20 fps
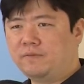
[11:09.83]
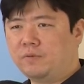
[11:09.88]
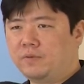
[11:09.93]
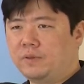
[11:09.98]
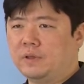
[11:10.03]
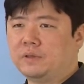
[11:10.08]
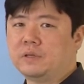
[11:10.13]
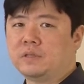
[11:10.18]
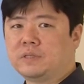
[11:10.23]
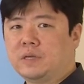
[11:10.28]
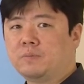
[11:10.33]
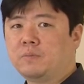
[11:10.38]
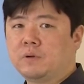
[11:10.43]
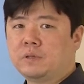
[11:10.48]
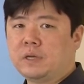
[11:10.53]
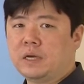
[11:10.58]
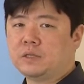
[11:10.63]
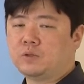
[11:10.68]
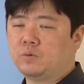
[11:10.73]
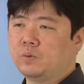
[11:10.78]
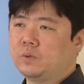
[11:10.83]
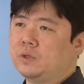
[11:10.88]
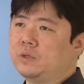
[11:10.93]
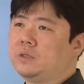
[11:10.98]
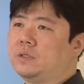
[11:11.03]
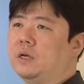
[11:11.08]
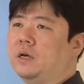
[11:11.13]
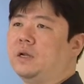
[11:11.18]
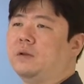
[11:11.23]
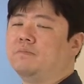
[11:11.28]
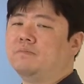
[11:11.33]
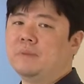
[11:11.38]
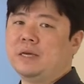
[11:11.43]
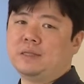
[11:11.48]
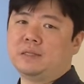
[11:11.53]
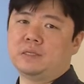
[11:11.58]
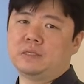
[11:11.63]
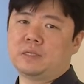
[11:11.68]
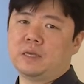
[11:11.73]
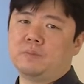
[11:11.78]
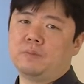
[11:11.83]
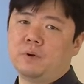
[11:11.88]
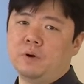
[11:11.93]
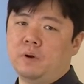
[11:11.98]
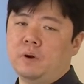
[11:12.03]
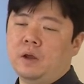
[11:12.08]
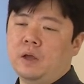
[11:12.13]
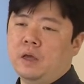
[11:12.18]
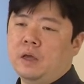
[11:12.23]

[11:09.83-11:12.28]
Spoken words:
for the December test, which is done in mid-December.